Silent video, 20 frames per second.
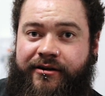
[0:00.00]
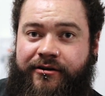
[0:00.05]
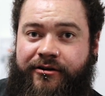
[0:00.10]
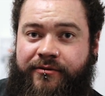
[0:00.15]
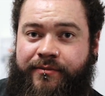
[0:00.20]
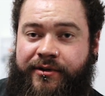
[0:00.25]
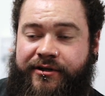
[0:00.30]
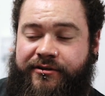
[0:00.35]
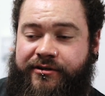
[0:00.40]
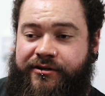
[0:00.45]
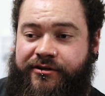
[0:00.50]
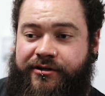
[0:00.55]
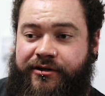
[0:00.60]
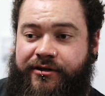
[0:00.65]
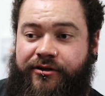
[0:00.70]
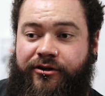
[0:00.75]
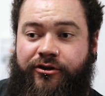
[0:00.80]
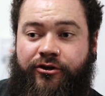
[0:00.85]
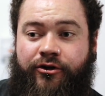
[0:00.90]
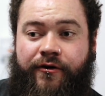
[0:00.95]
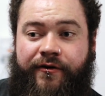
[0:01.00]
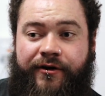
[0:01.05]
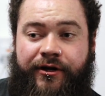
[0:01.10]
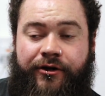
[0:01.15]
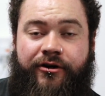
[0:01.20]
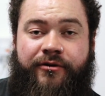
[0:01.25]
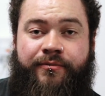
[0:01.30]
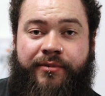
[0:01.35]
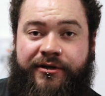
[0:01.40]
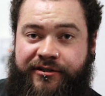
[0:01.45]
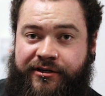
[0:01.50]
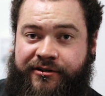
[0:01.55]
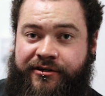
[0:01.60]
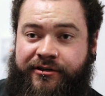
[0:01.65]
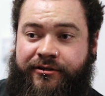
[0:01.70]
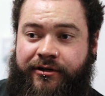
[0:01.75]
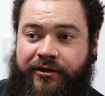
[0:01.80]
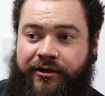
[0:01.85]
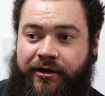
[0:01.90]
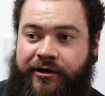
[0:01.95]
a good position, you're in a good position
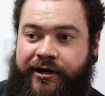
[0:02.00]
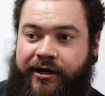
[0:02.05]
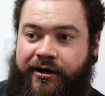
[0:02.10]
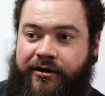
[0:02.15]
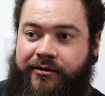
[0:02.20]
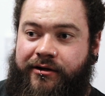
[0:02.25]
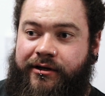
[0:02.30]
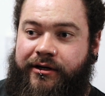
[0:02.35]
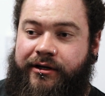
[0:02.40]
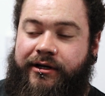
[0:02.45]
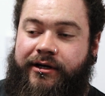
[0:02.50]
to lock out.